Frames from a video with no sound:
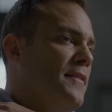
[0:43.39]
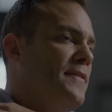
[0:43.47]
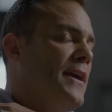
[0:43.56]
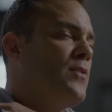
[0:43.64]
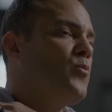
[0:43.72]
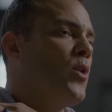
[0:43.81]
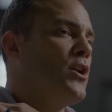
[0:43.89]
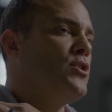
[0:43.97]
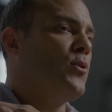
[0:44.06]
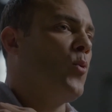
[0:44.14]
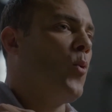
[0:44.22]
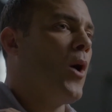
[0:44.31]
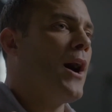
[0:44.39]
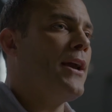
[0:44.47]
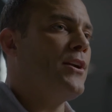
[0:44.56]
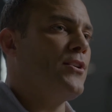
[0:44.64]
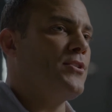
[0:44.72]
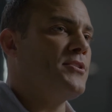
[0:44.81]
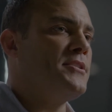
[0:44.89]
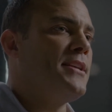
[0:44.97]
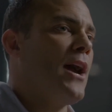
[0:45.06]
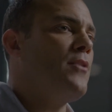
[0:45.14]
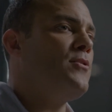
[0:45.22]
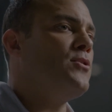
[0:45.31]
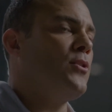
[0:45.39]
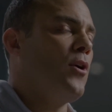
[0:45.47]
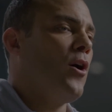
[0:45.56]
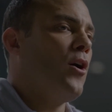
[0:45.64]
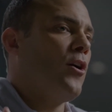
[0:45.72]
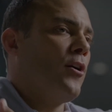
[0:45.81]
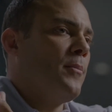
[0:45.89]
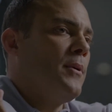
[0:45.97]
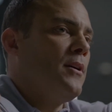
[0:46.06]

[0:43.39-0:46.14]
Then run your wires down your arm